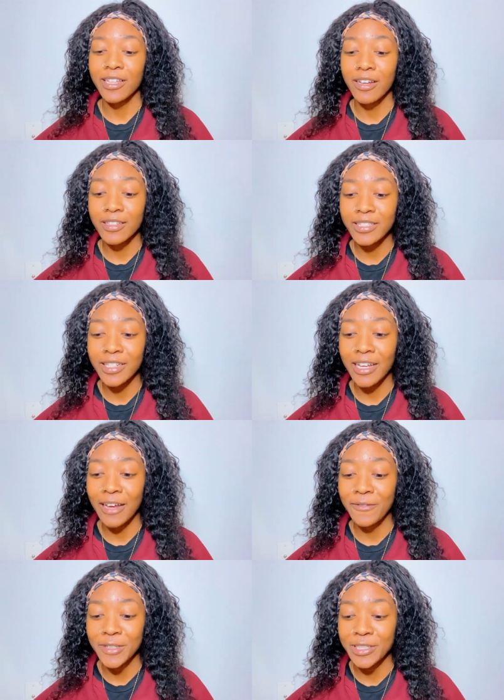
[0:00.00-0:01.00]
And honestly,
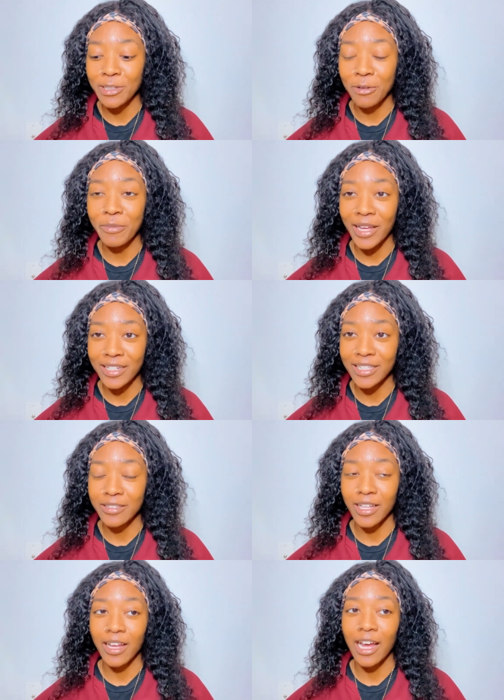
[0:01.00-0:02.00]
I felt so bad because I was like,